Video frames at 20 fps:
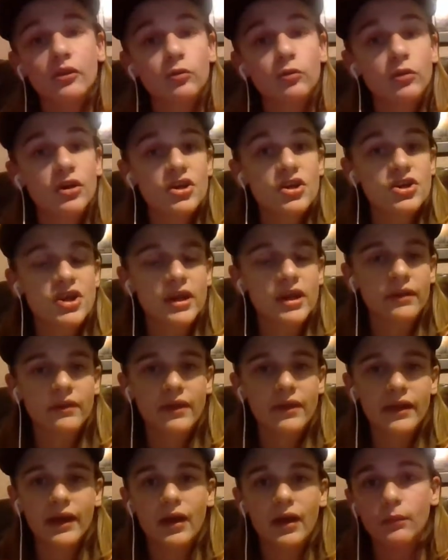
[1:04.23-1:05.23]
want to check
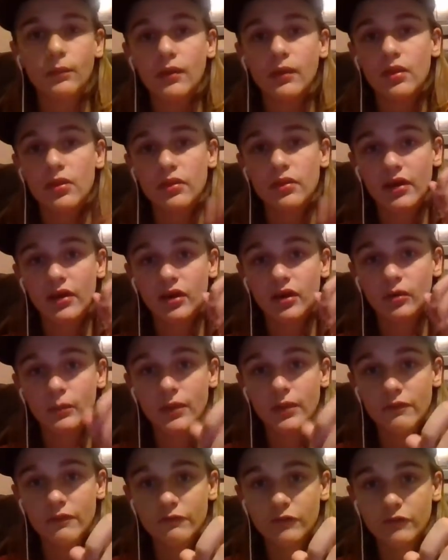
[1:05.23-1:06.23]
that out, but that'll be
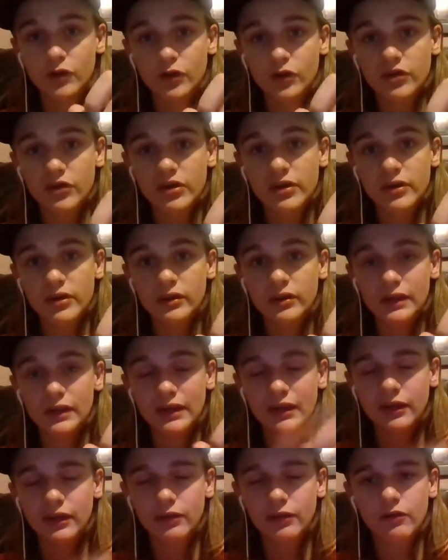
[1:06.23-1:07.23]
the first
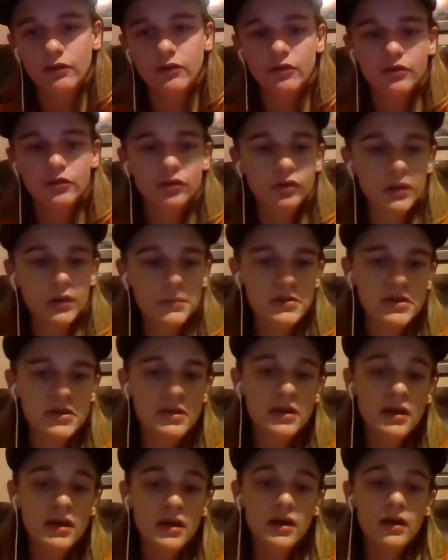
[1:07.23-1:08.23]
link in the
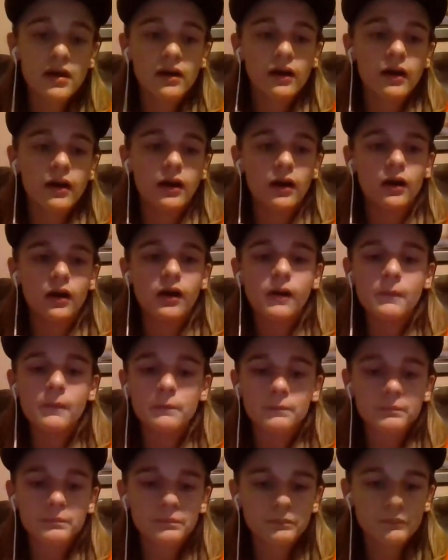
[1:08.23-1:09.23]
description.
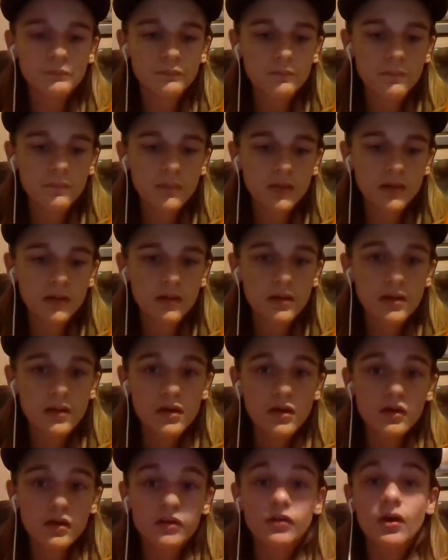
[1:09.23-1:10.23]
Um,
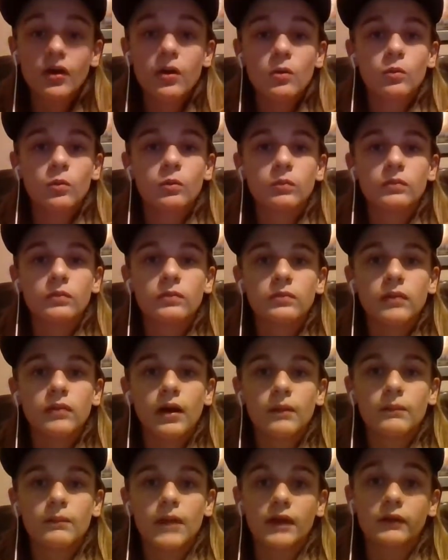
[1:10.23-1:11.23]
so
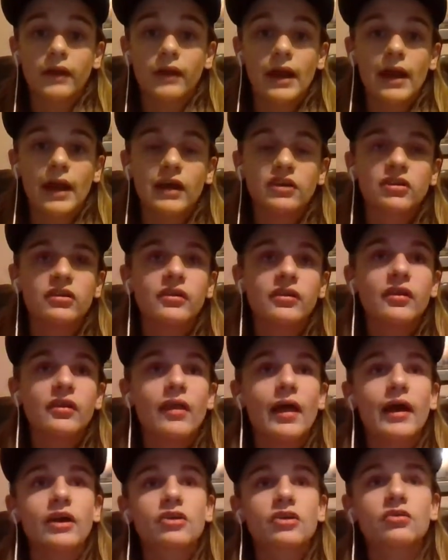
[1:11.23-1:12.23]
my reaction to the
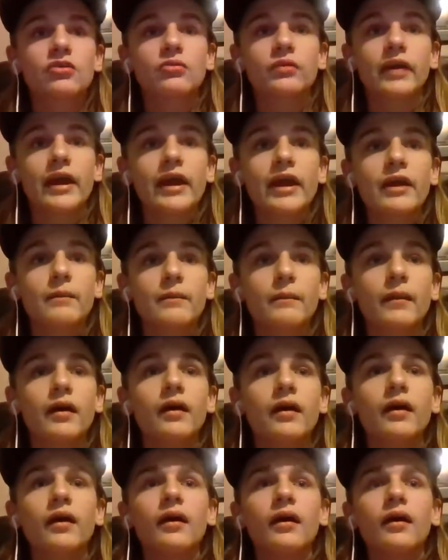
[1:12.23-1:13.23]
actual game
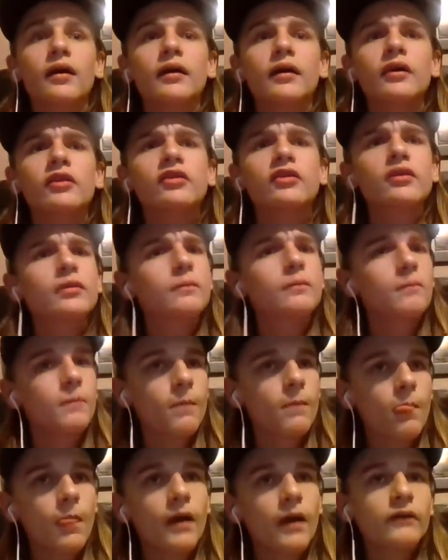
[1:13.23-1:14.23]
is
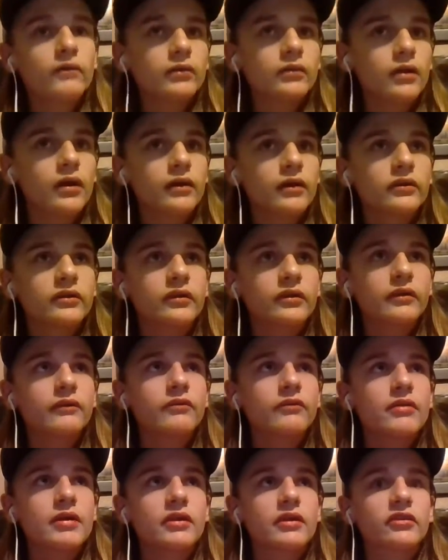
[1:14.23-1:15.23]
I have a lot of
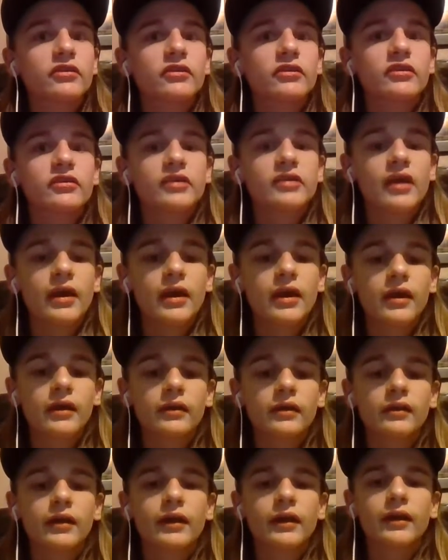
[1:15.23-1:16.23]
things to say
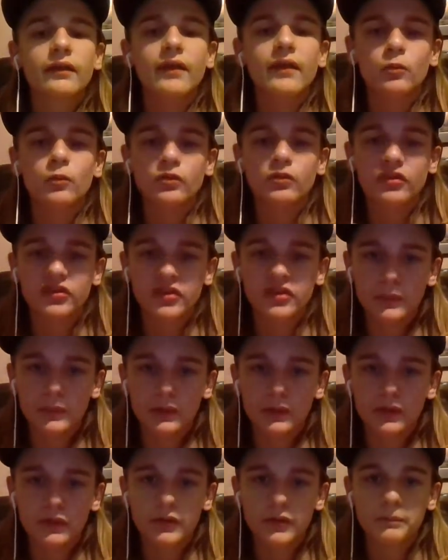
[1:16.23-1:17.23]
like that were
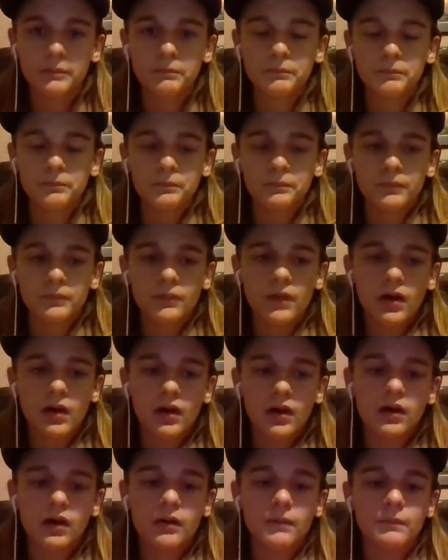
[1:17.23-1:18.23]
similar.
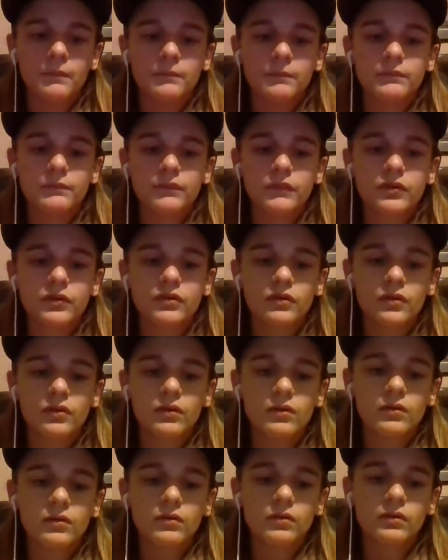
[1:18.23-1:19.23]
Um,
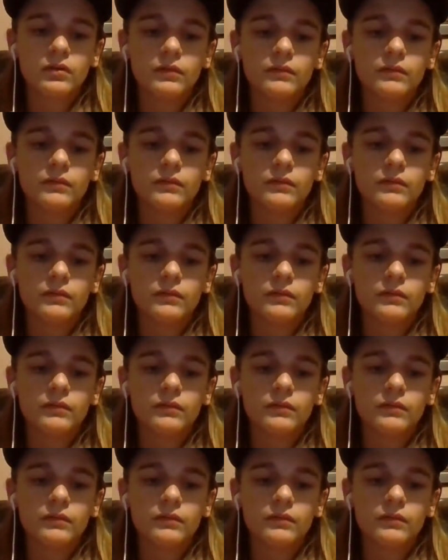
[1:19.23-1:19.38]
so